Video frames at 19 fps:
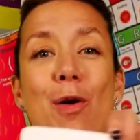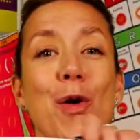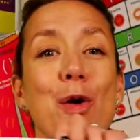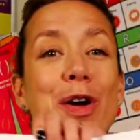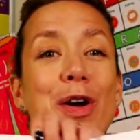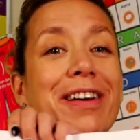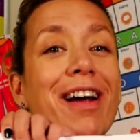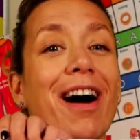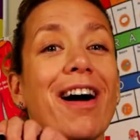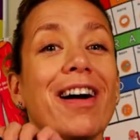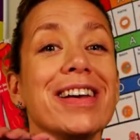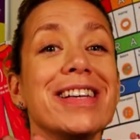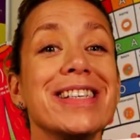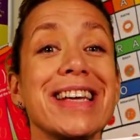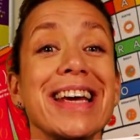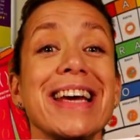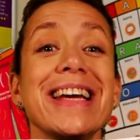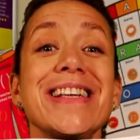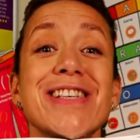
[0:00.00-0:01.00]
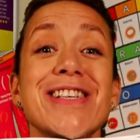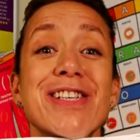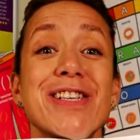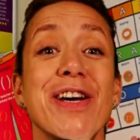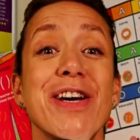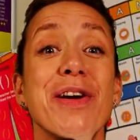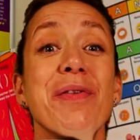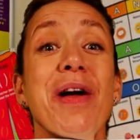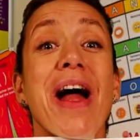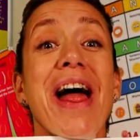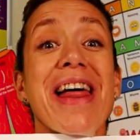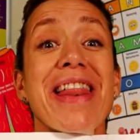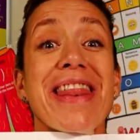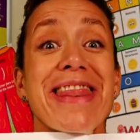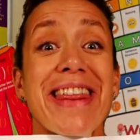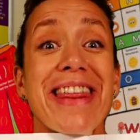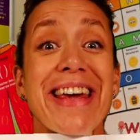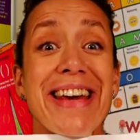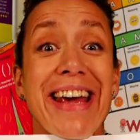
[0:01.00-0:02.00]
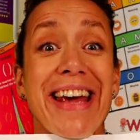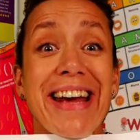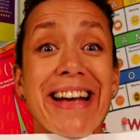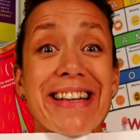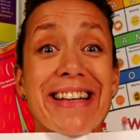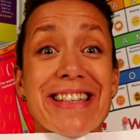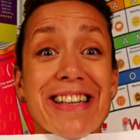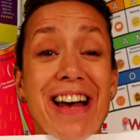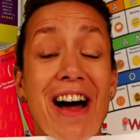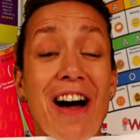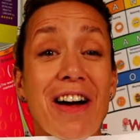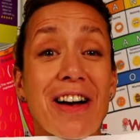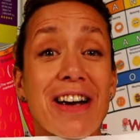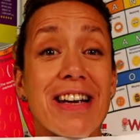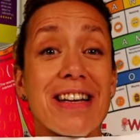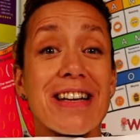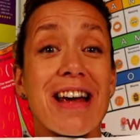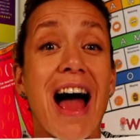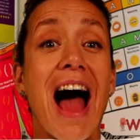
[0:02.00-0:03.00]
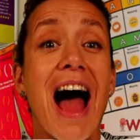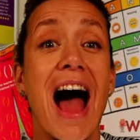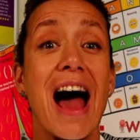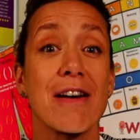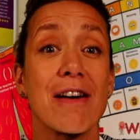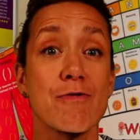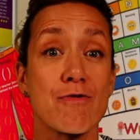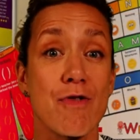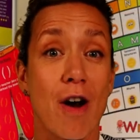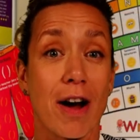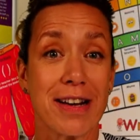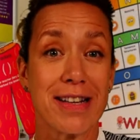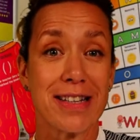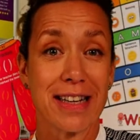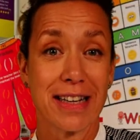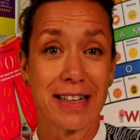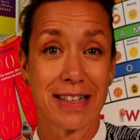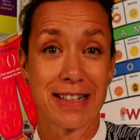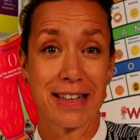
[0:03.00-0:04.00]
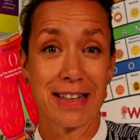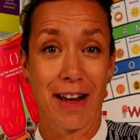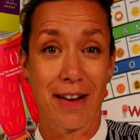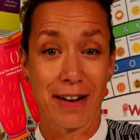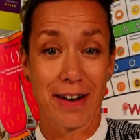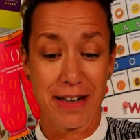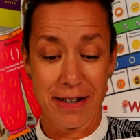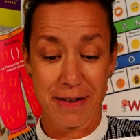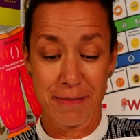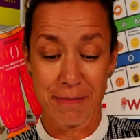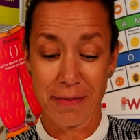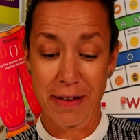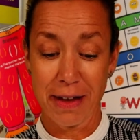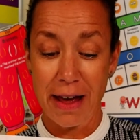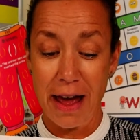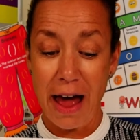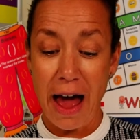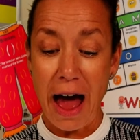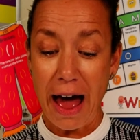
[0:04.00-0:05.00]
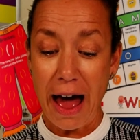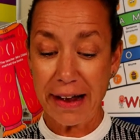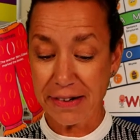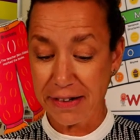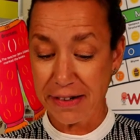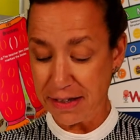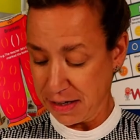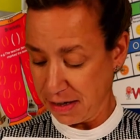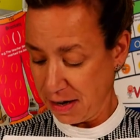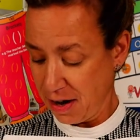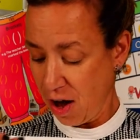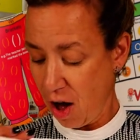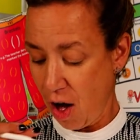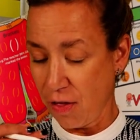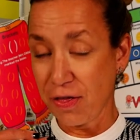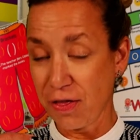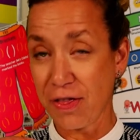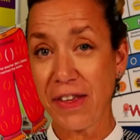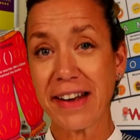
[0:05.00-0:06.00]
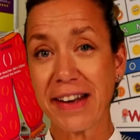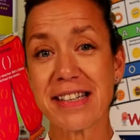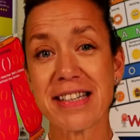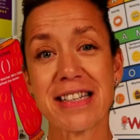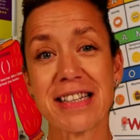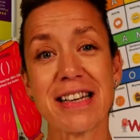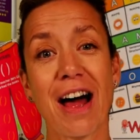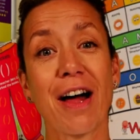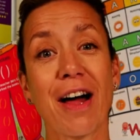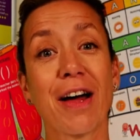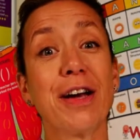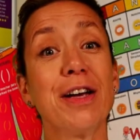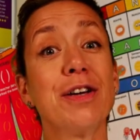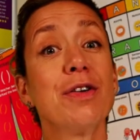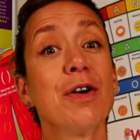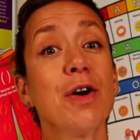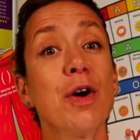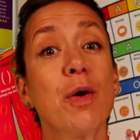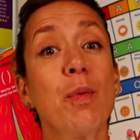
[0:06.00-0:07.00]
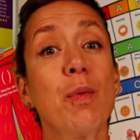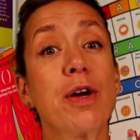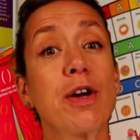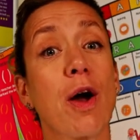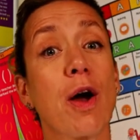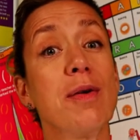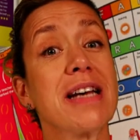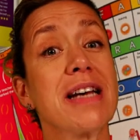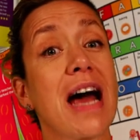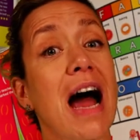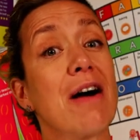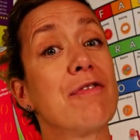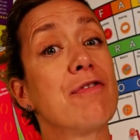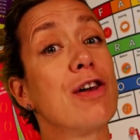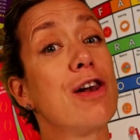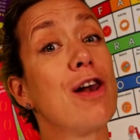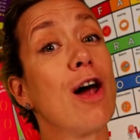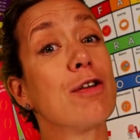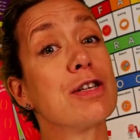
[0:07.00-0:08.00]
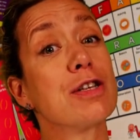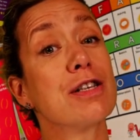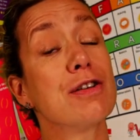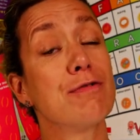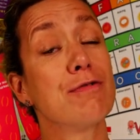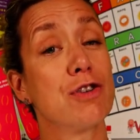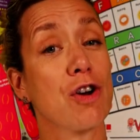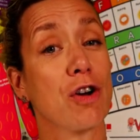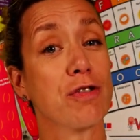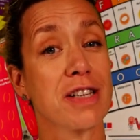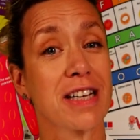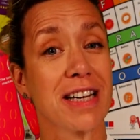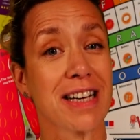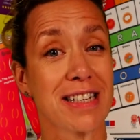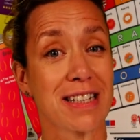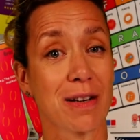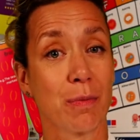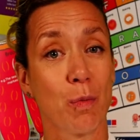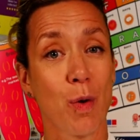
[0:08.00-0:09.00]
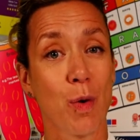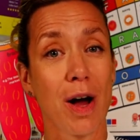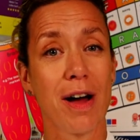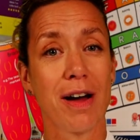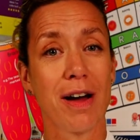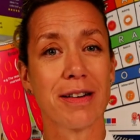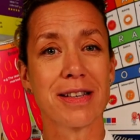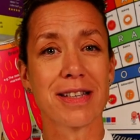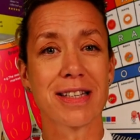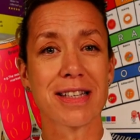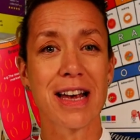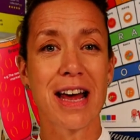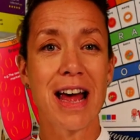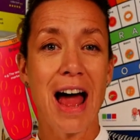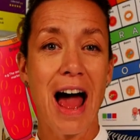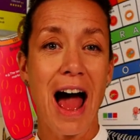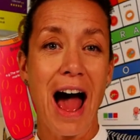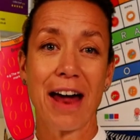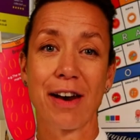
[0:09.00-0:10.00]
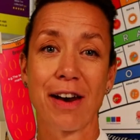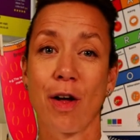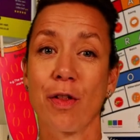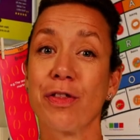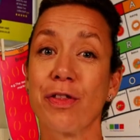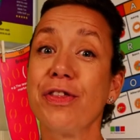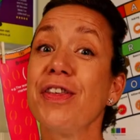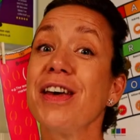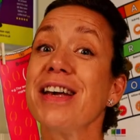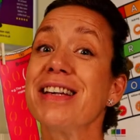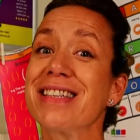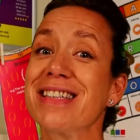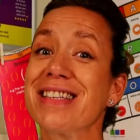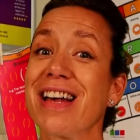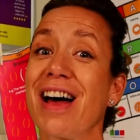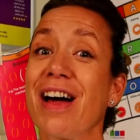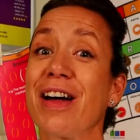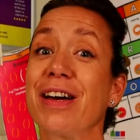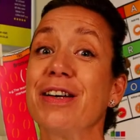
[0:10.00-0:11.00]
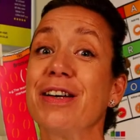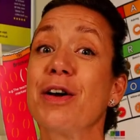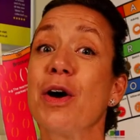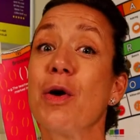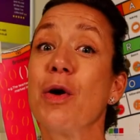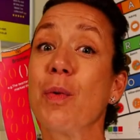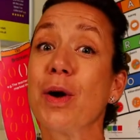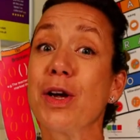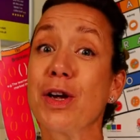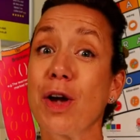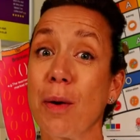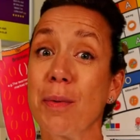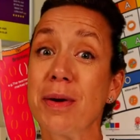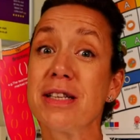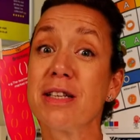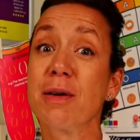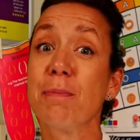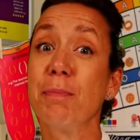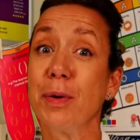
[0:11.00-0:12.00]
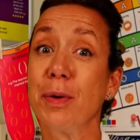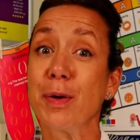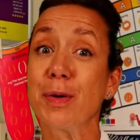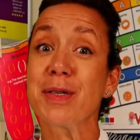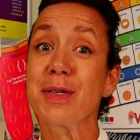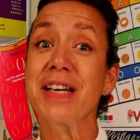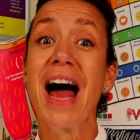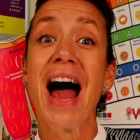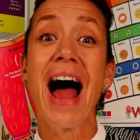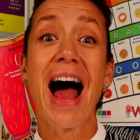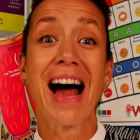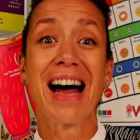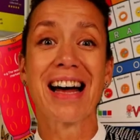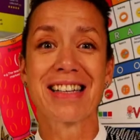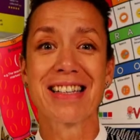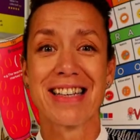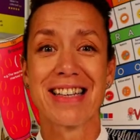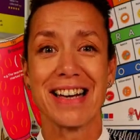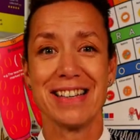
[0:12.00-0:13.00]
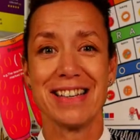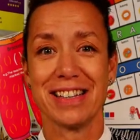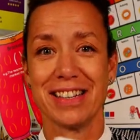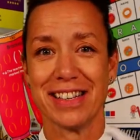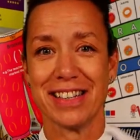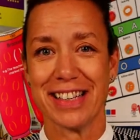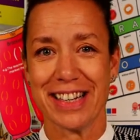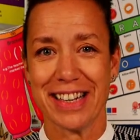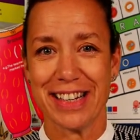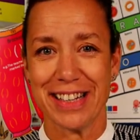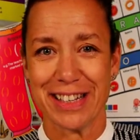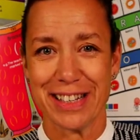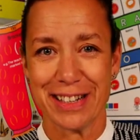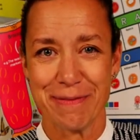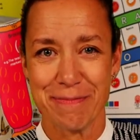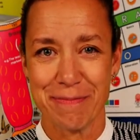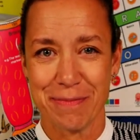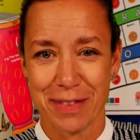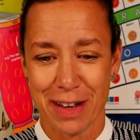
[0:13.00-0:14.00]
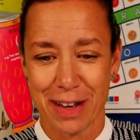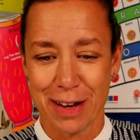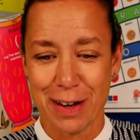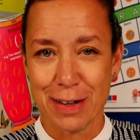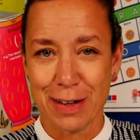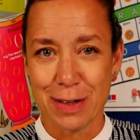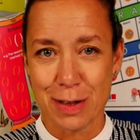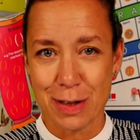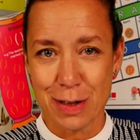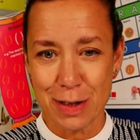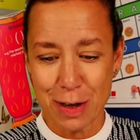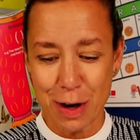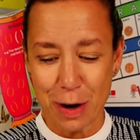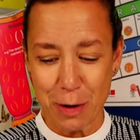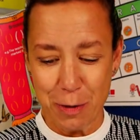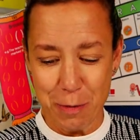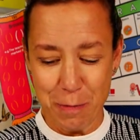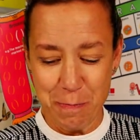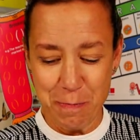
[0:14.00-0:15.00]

organised into thinking side and writing side. And on this side, we're going to have lots of jottings and words, and on this side, we're going to put our sentences. So,